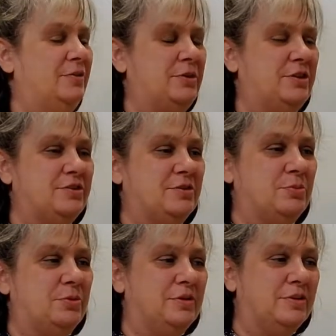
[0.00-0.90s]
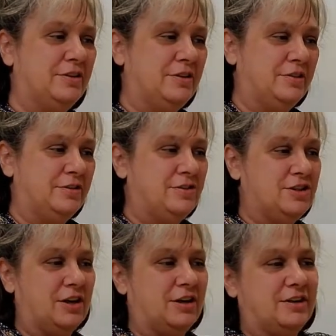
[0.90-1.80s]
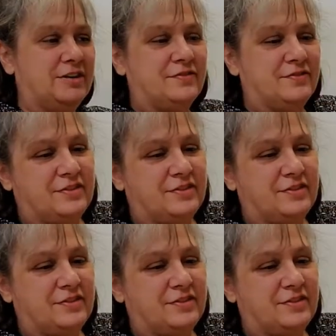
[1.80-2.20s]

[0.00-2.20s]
we used to put chocolate